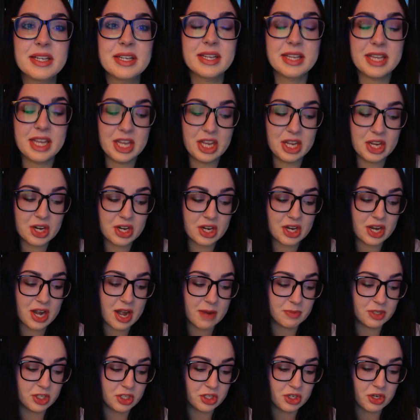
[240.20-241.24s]
here
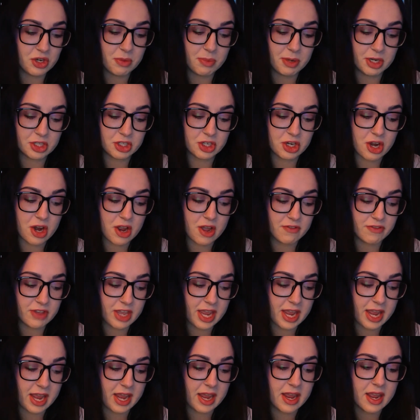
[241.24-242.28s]
I'm going to show you a picture of
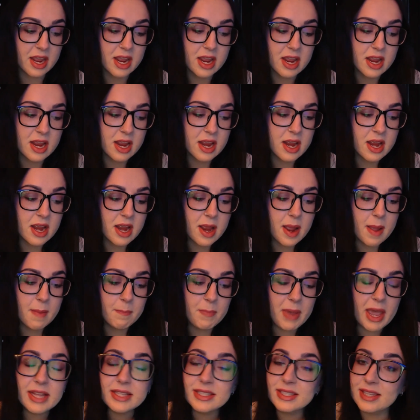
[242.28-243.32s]
a
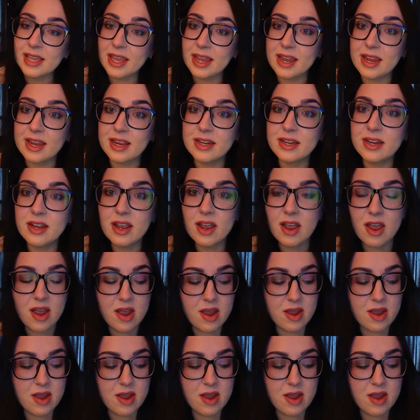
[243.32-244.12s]
PET scan